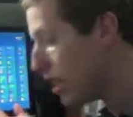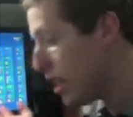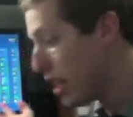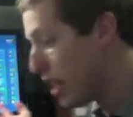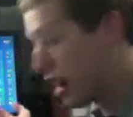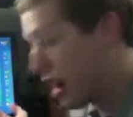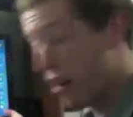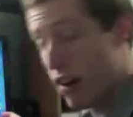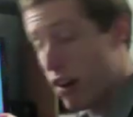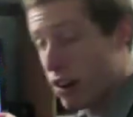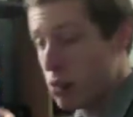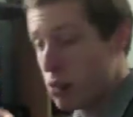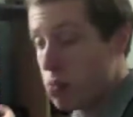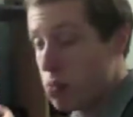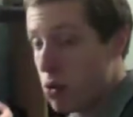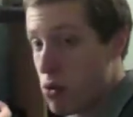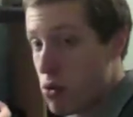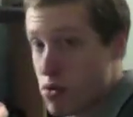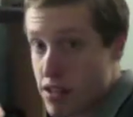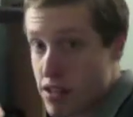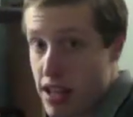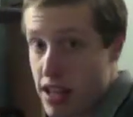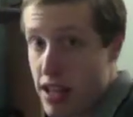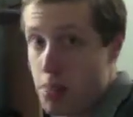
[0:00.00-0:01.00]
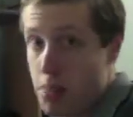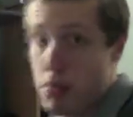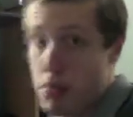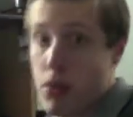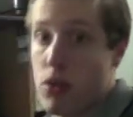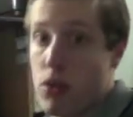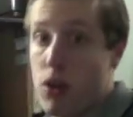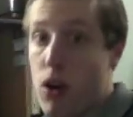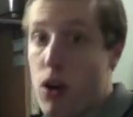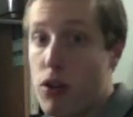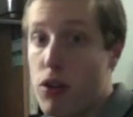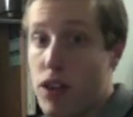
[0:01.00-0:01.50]
near Explorer 10, but
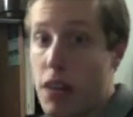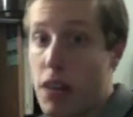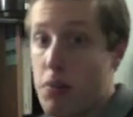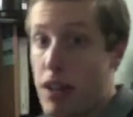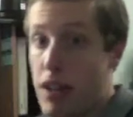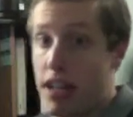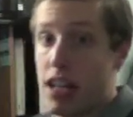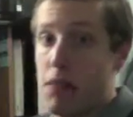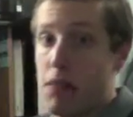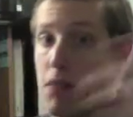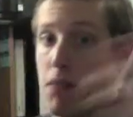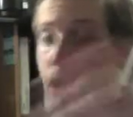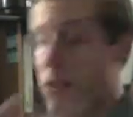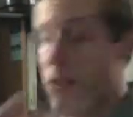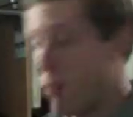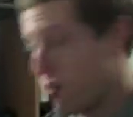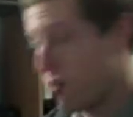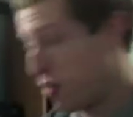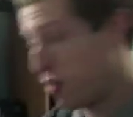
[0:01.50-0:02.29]
who knows, that might come out for